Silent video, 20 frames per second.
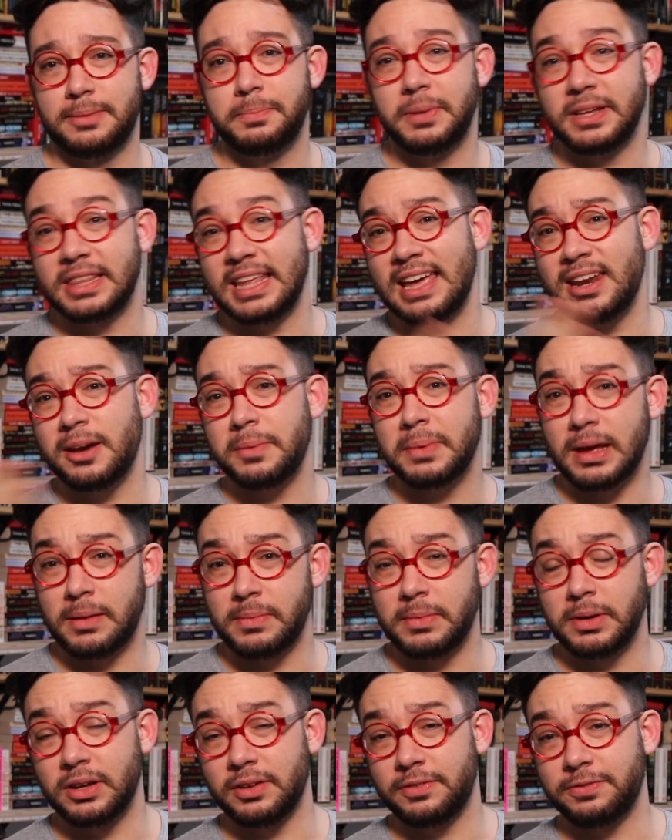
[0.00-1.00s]
But they end up
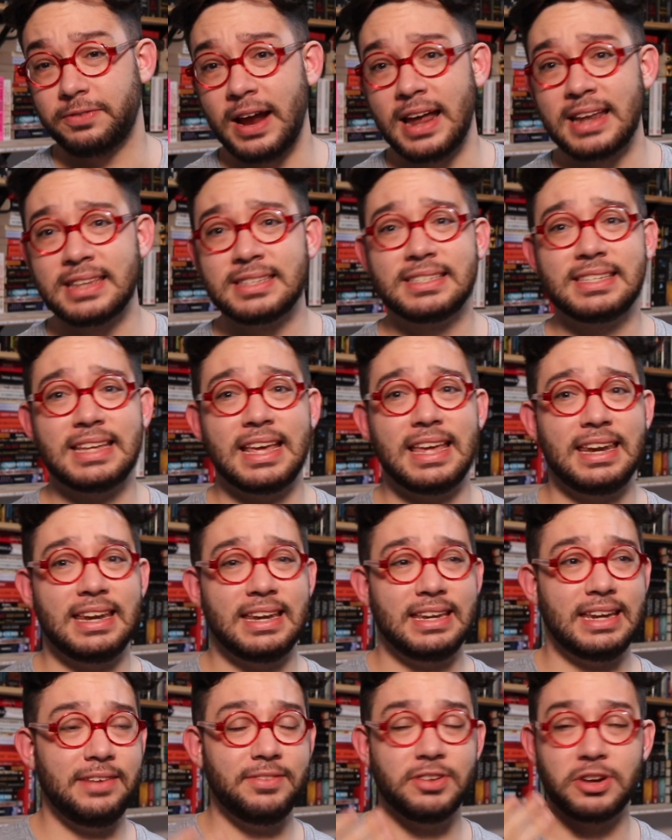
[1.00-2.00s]
becoming good friends,
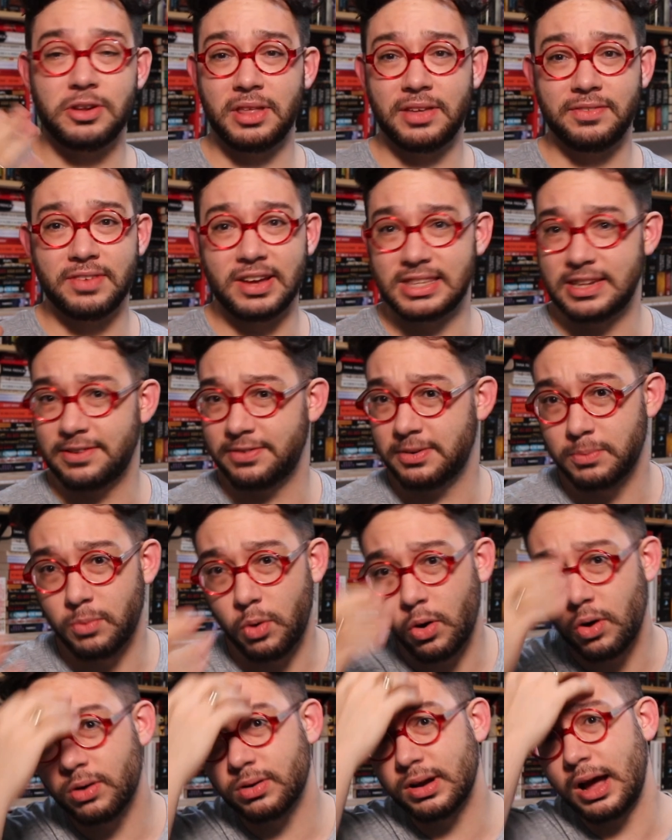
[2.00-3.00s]
and even though they've got different
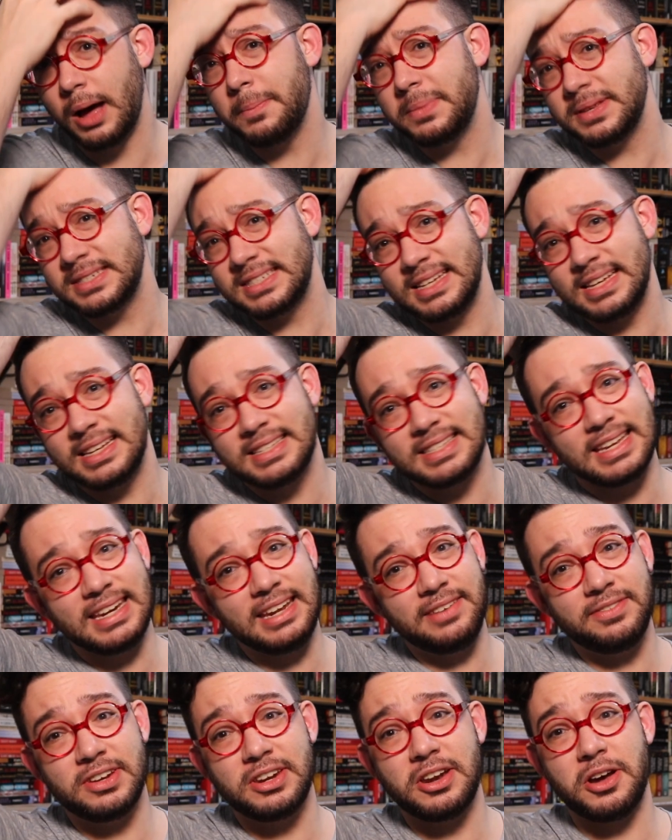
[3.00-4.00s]
moral compasses, and
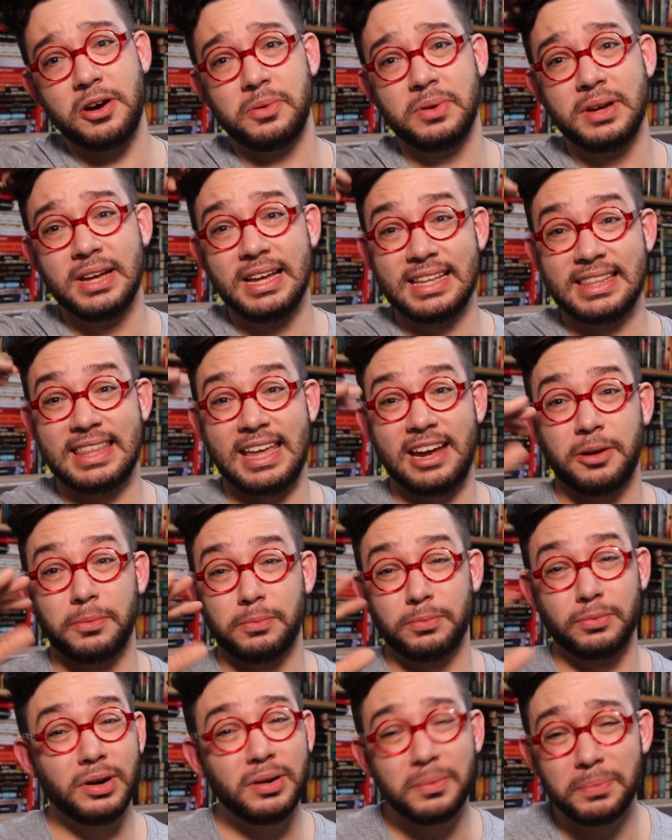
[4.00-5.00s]
even though they
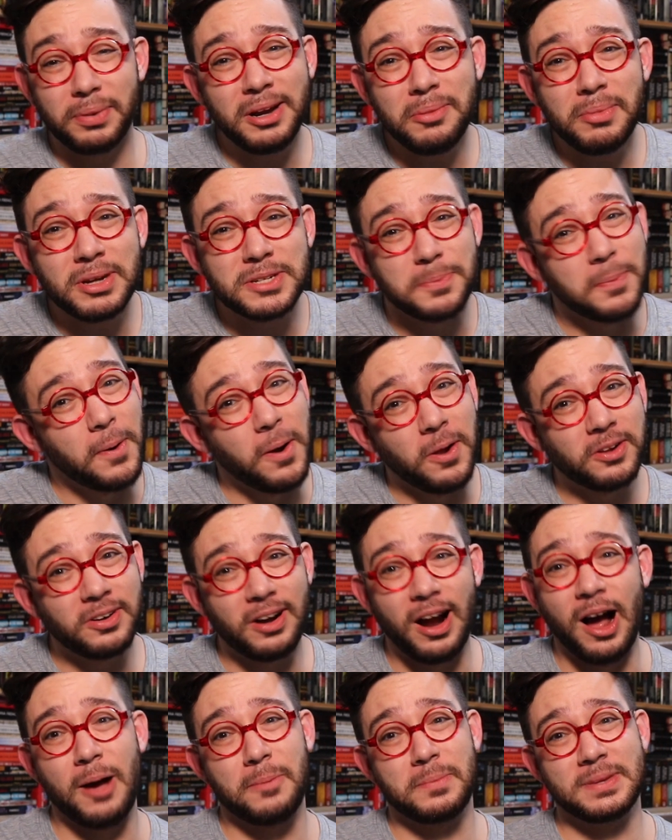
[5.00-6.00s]
are pretty much
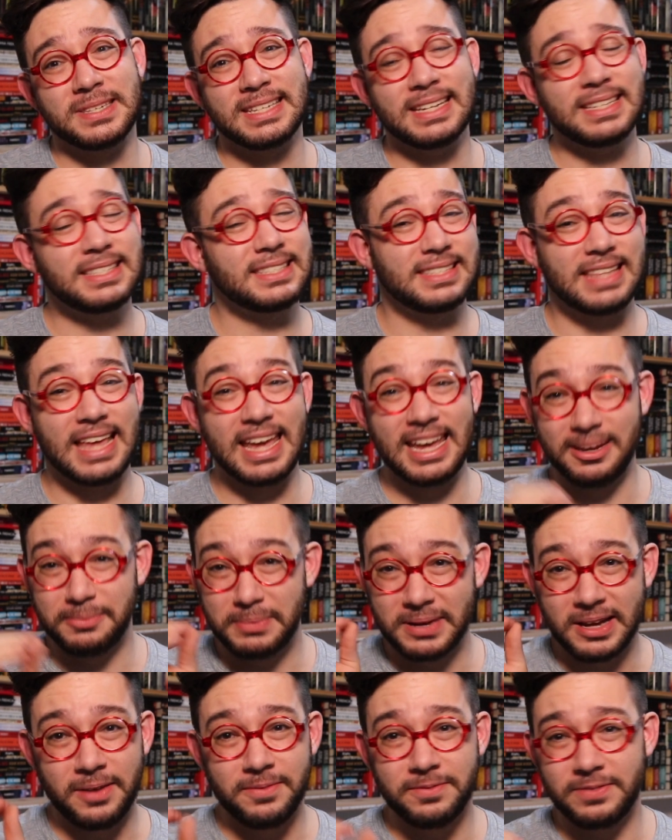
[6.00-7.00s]
polar opposites, they
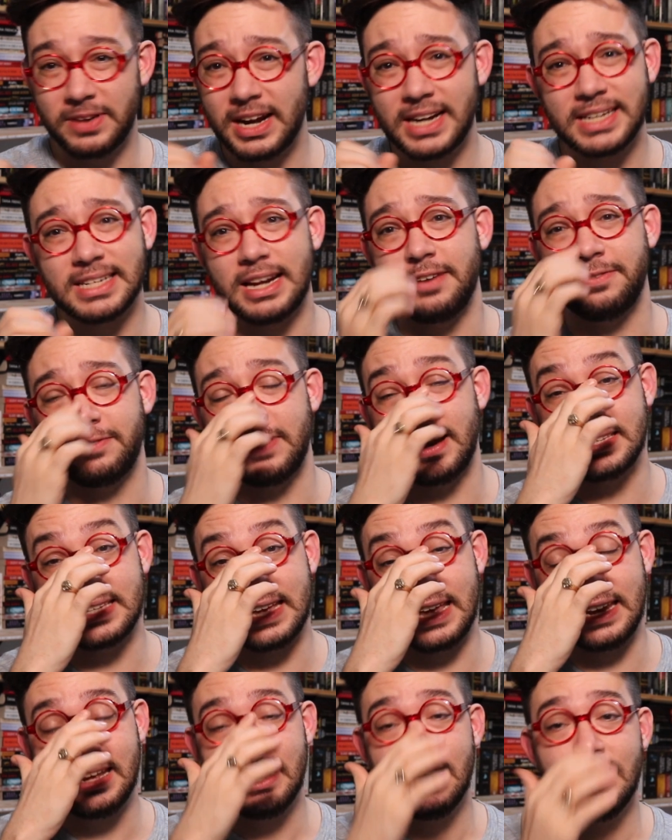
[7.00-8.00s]
become very tight friends.
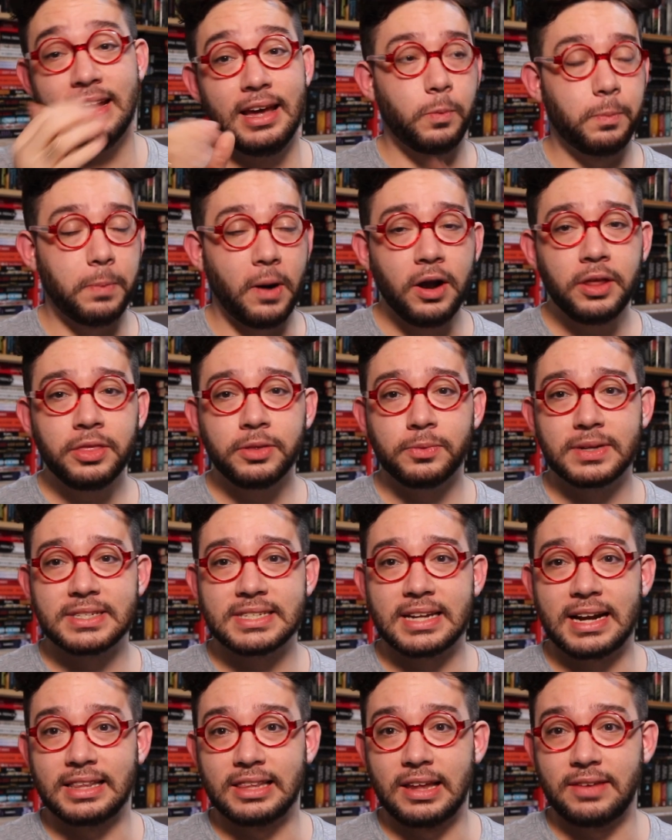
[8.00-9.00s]
And part of the
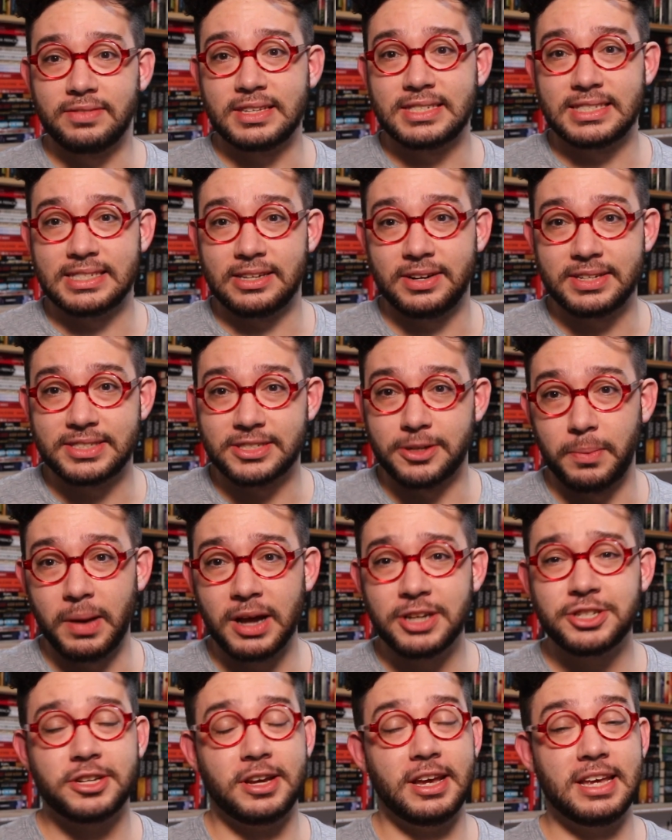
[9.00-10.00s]
reason I love this series so
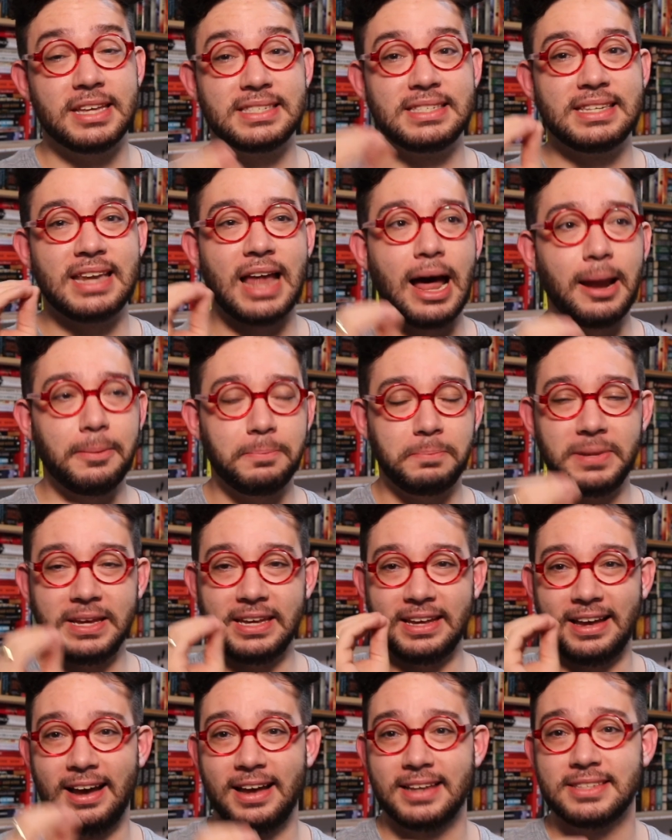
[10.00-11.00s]
much is not
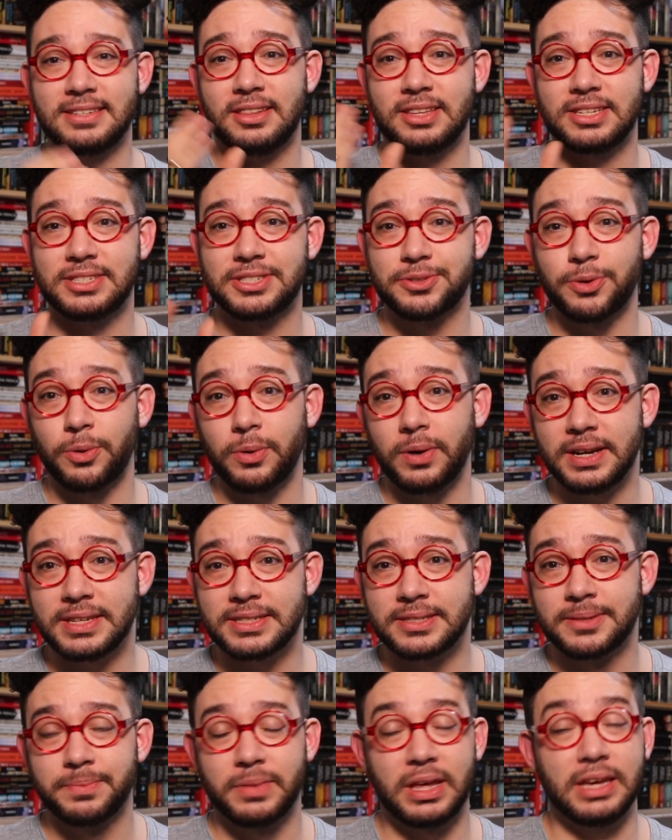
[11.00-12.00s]
because of the
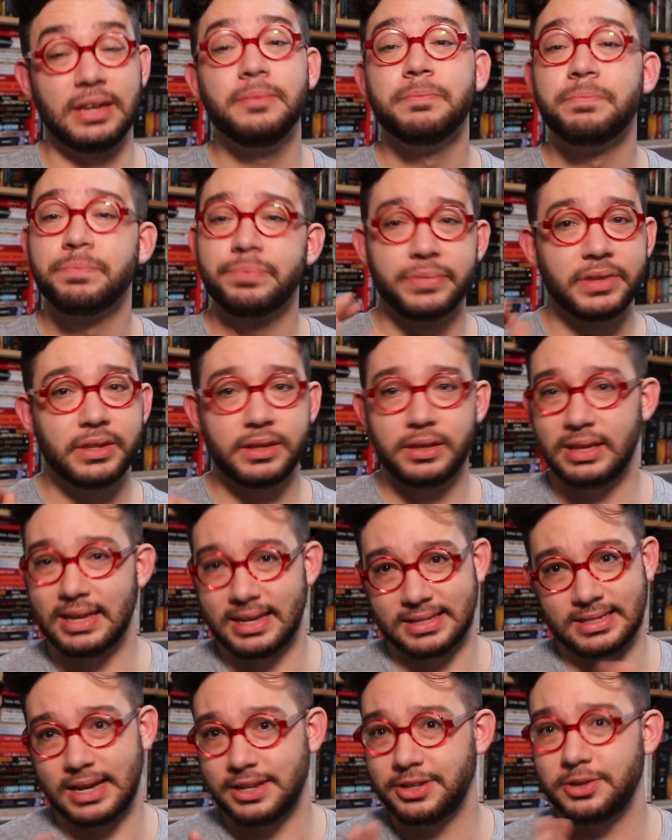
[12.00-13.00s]
stories. Like,
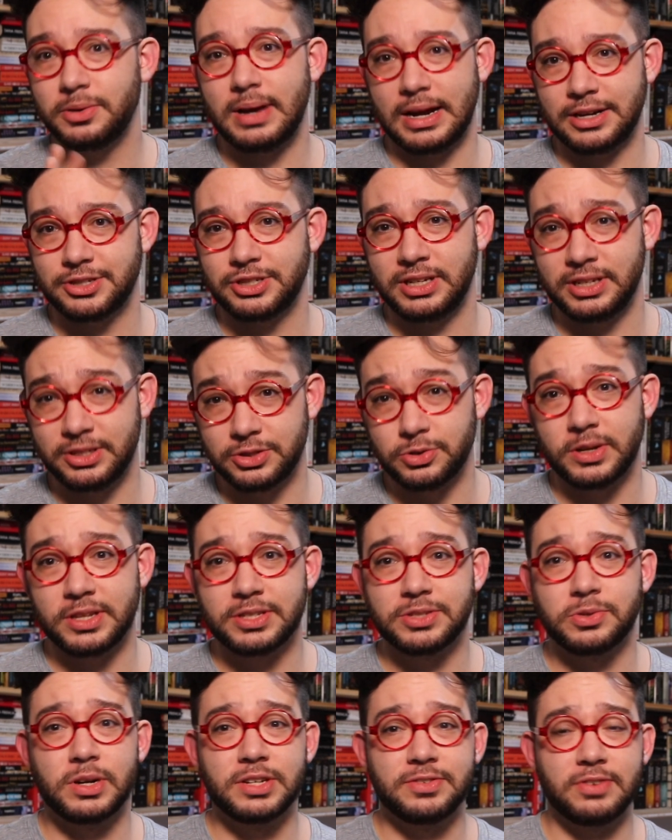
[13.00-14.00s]
yes, I do actually enjoy the
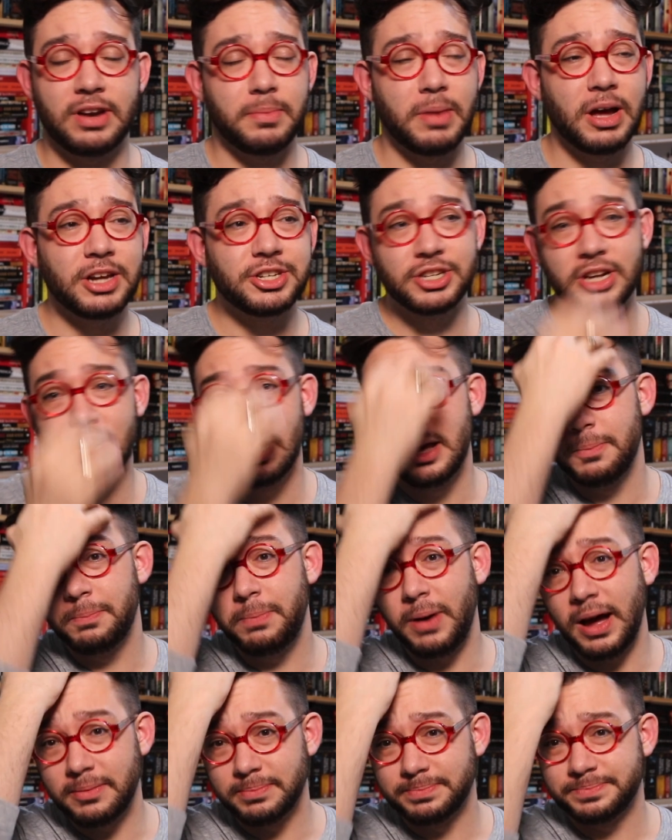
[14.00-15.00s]
stories very much,
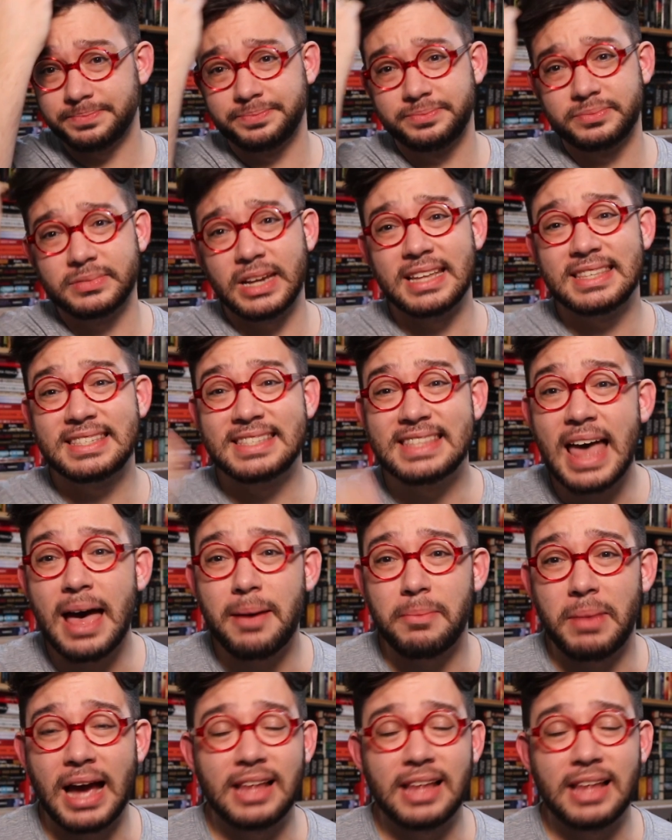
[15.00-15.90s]
but it's them.